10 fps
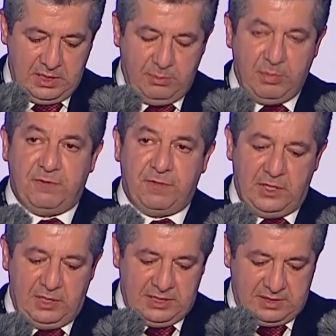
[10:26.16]
Be
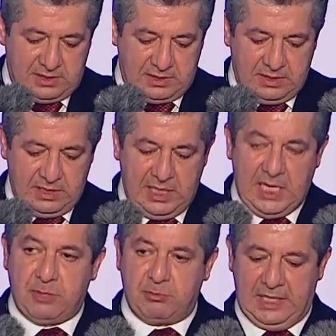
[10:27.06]
fearless
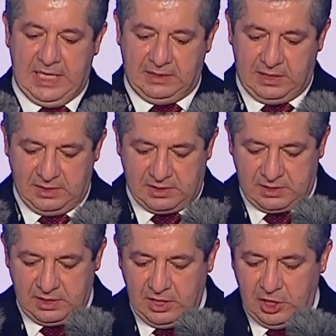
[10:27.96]
and relentless
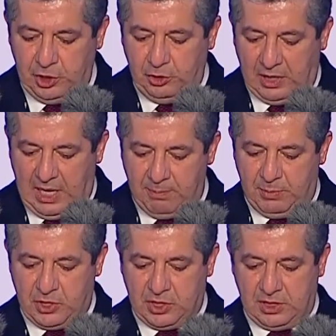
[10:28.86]
in your
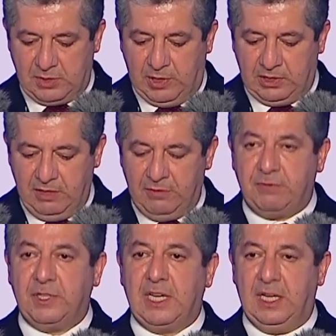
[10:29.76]
ambitions, but never
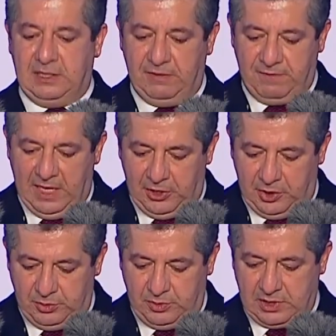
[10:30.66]
forget the
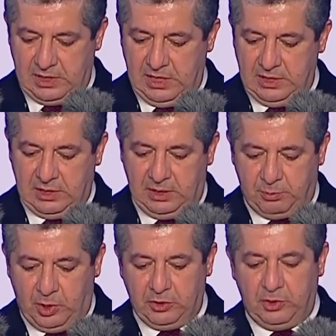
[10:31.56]
values that
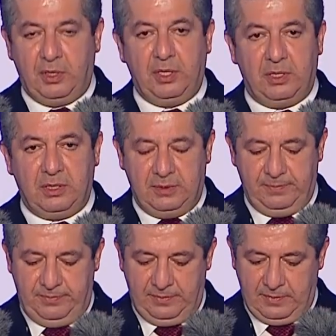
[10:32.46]
brought you here.
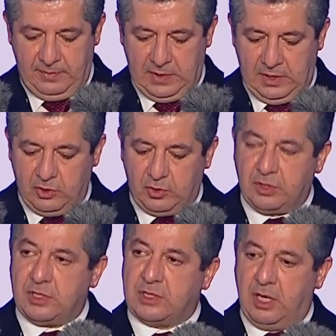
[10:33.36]

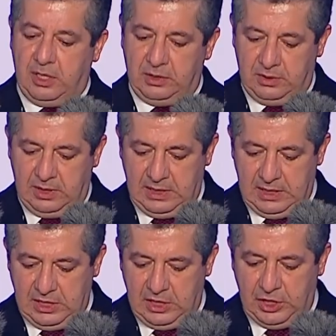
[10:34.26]
Kurdistan
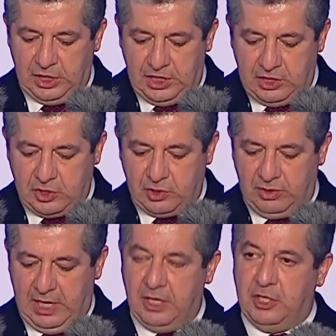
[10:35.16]
needs your
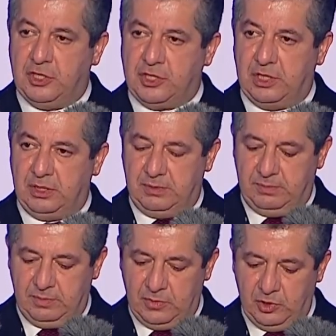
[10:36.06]
energy,
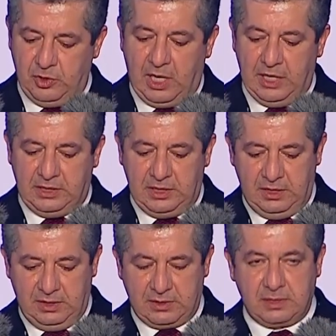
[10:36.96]
your
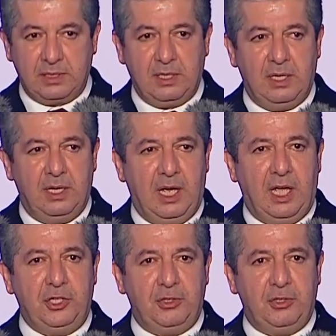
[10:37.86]
ideas, and your